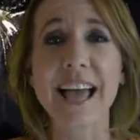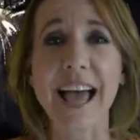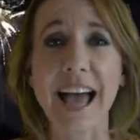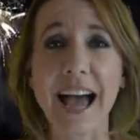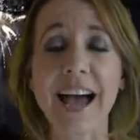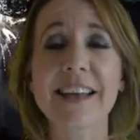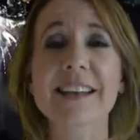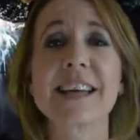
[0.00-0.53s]

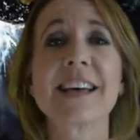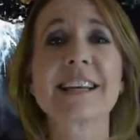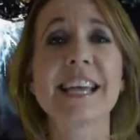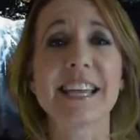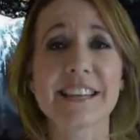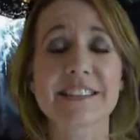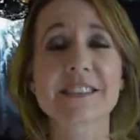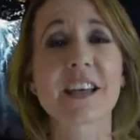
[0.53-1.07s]
at
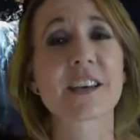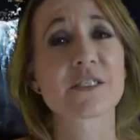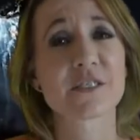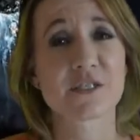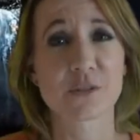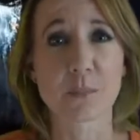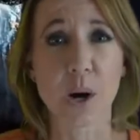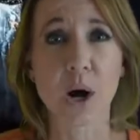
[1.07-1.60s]
It's a
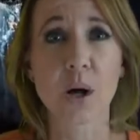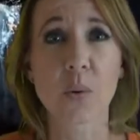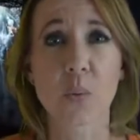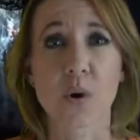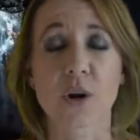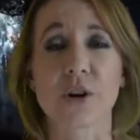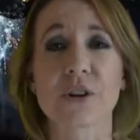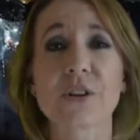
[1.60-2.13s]
Small
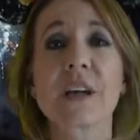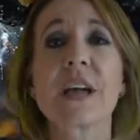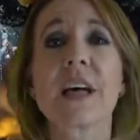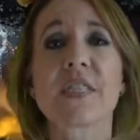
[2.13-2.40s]
World.